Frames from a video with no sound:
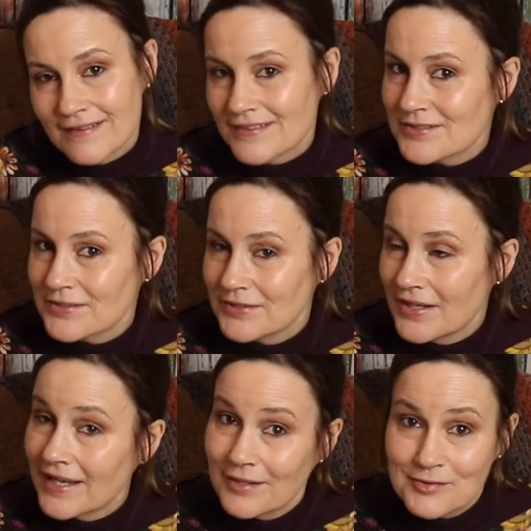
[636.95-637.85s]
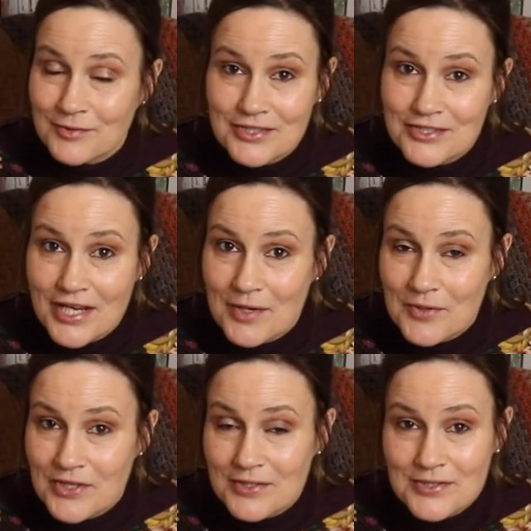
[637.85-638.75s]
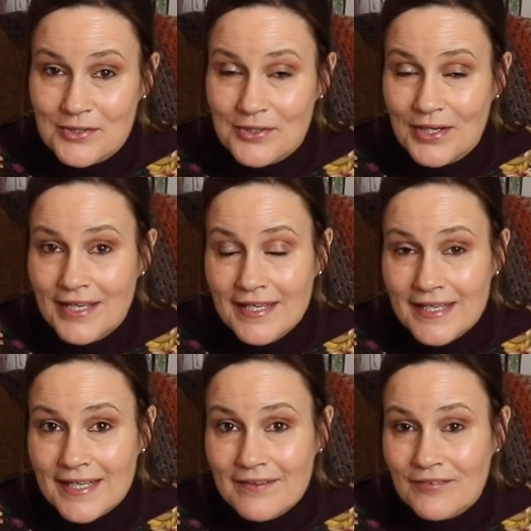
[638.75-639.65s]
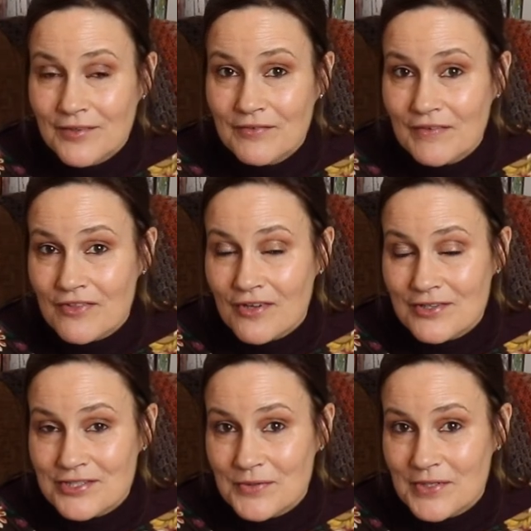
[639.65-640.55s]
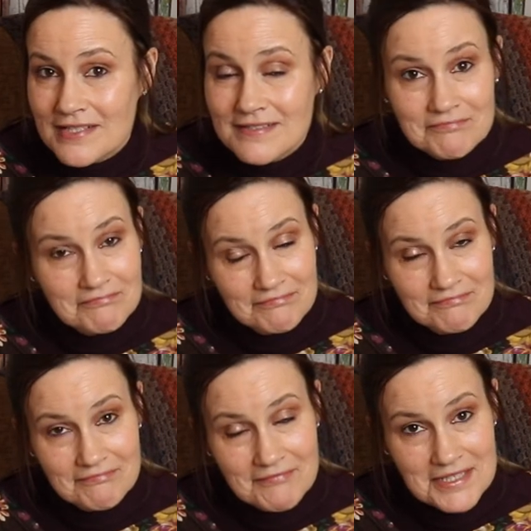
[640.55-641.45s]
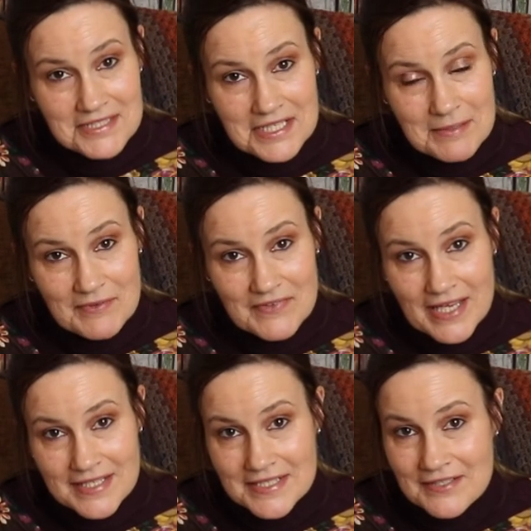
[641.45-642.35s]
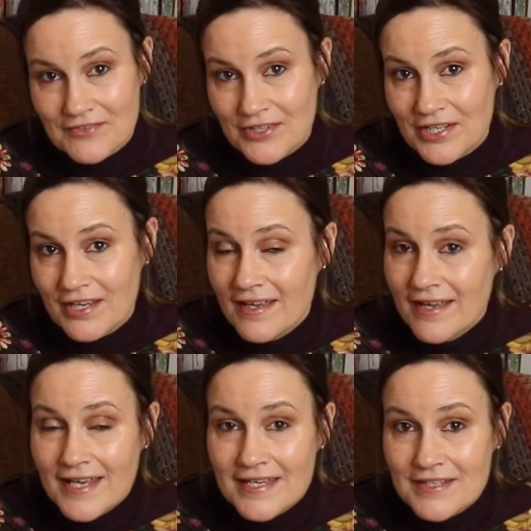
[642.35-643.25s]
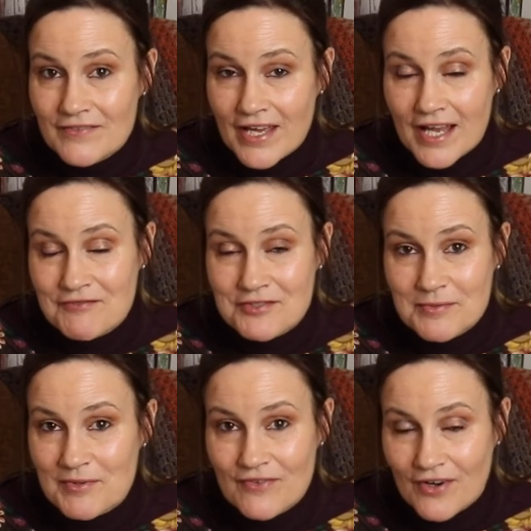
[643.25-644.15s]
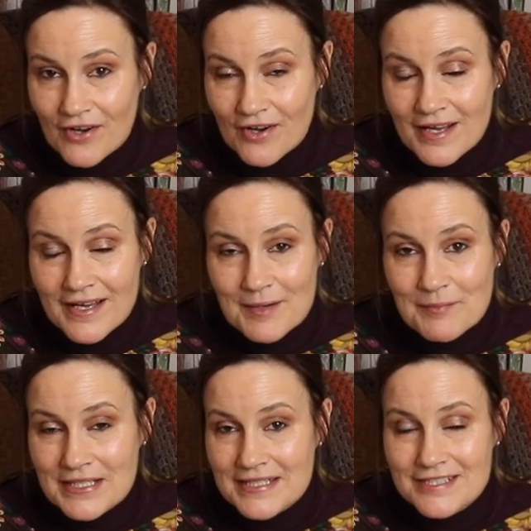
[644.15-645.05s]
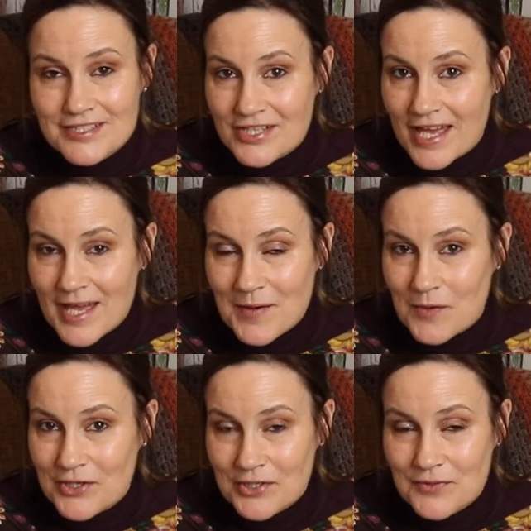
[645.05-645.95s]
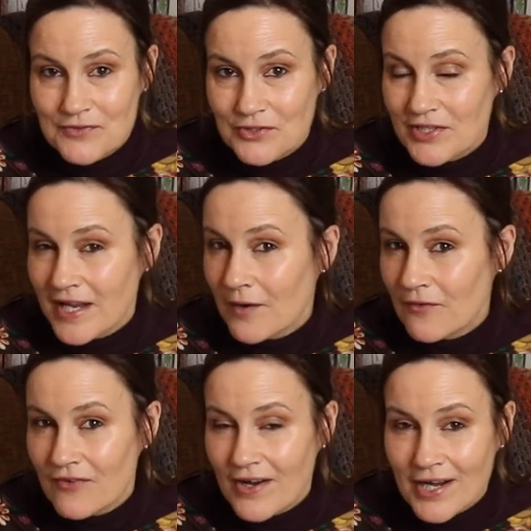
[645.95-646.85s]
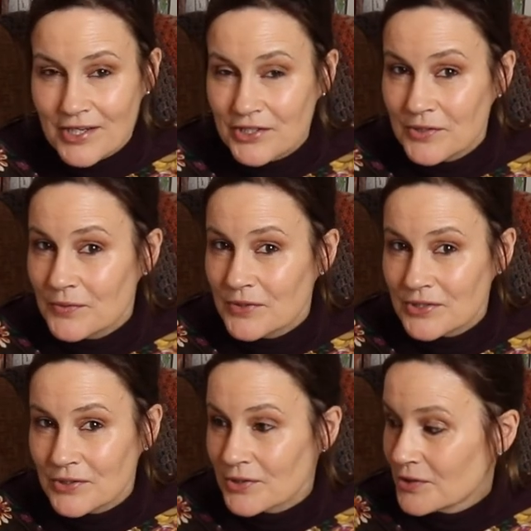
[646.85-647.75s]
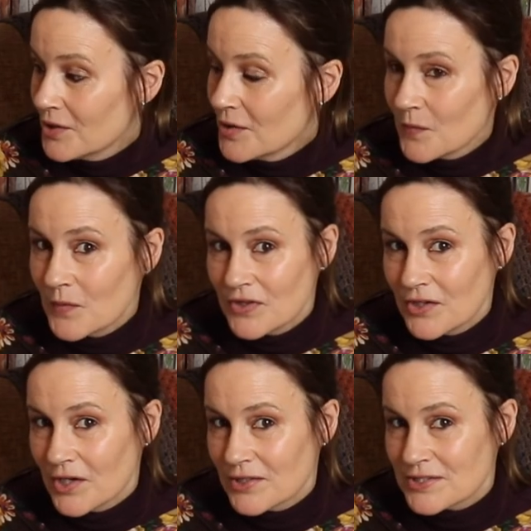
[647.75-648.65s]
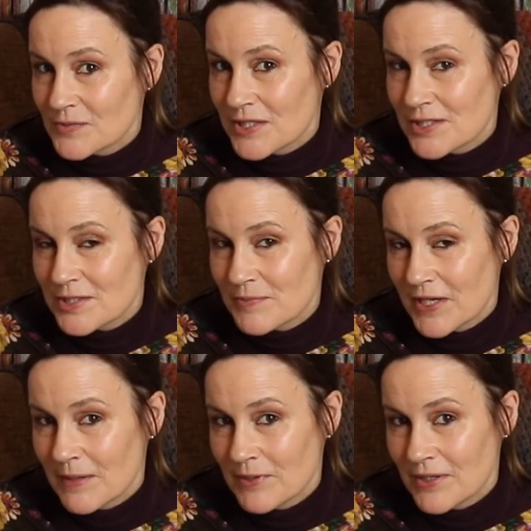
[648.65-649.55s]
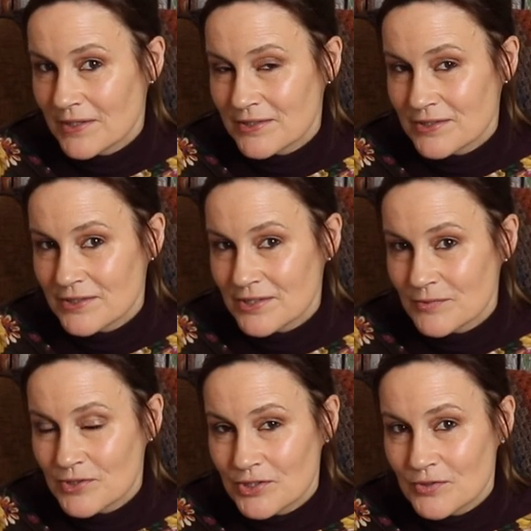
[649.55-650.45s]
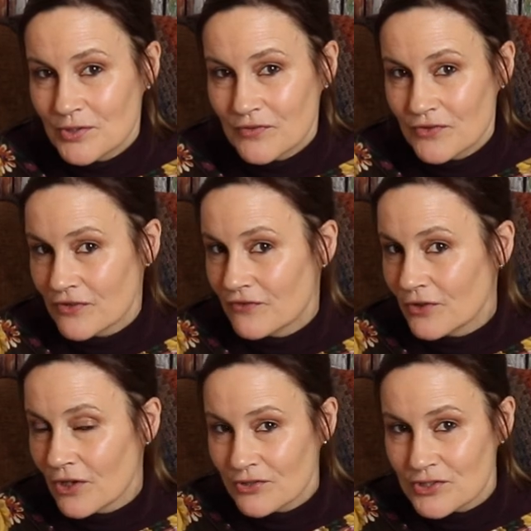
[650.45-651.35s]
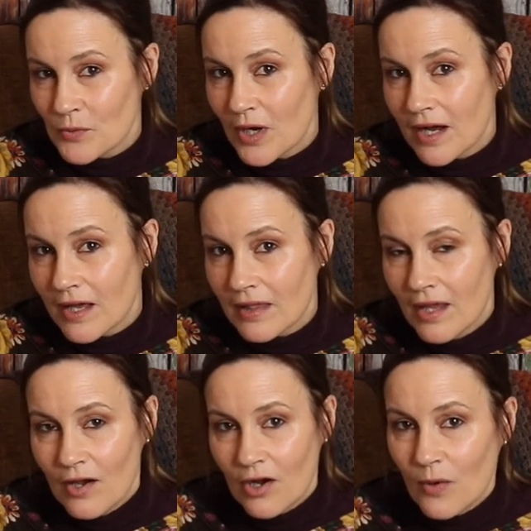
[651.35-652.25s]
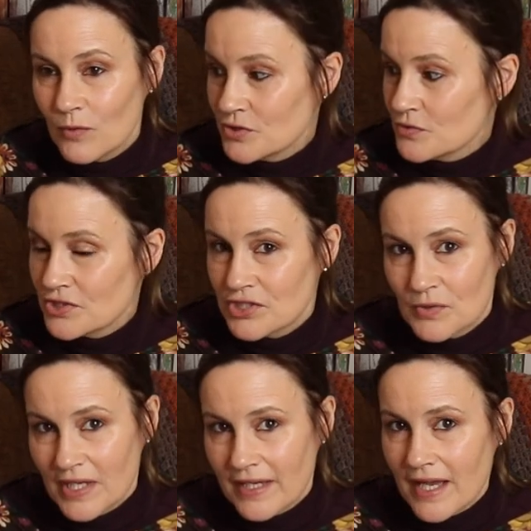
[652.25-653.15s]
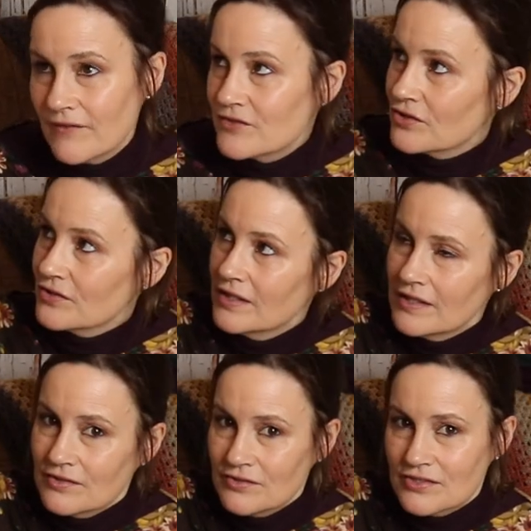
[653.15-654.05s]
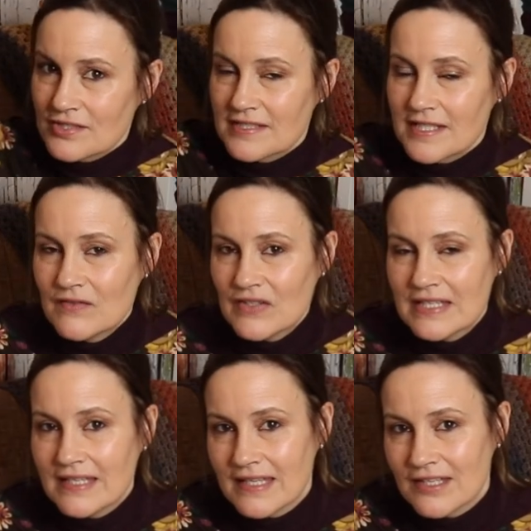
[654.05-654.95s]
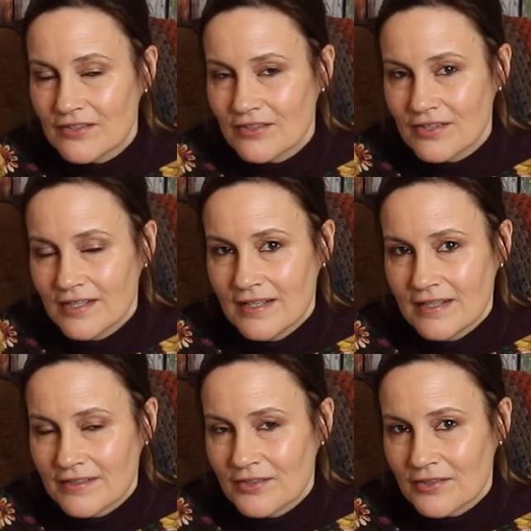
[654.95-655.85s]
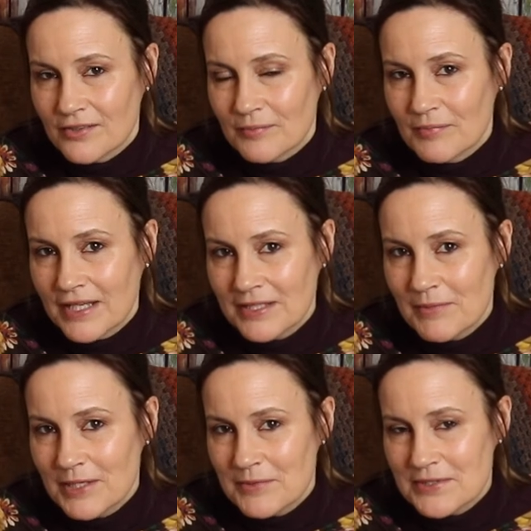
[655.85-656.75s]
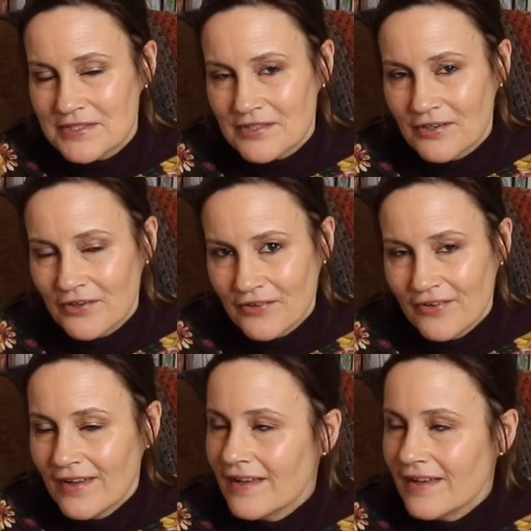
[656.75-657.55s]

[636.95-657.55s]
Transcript: So, and I just wanted to share it with you. So if you've never thought of doing it, there's a little bit of an idea for you. And if you have done it before, please share what you've done, how far you would go with your Swedish paper. Would you go for the full on toile, or would you just do like I've done, just to see if you can get your pattern amendments on?